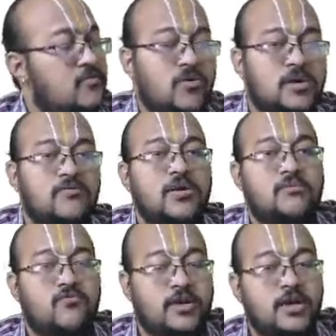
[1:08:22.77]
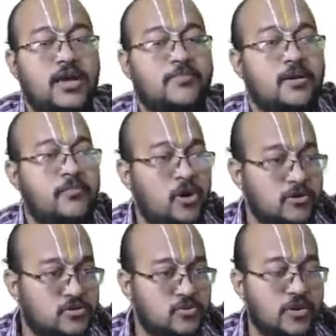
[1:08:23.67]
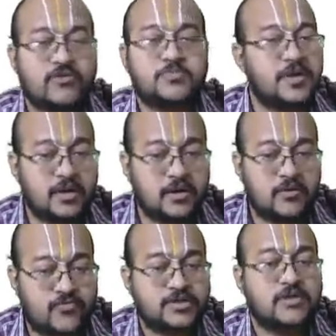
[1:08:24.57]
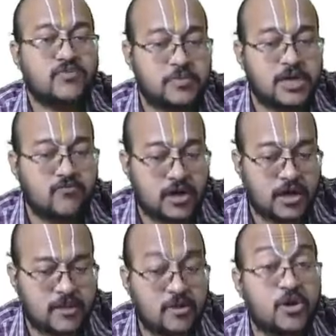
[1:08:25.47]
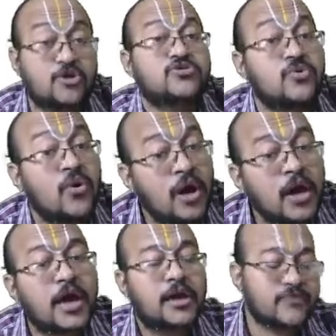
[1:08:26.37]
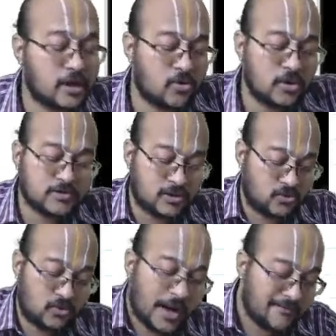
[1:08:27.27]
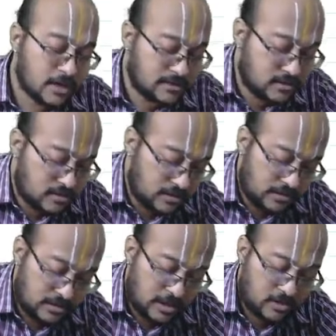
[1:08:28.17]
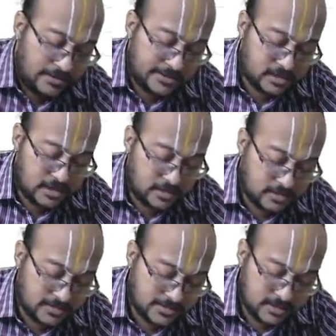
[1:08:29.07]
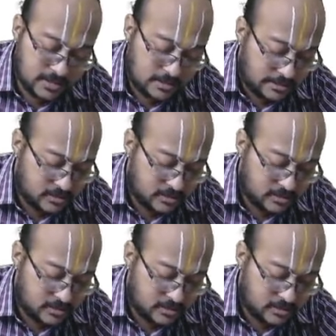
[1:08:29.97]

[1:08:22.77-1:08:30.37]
Whatever working capital belongs to fresh investment in working capital belongs to equity holders alone, I will consider. Are you understanding? This is the crux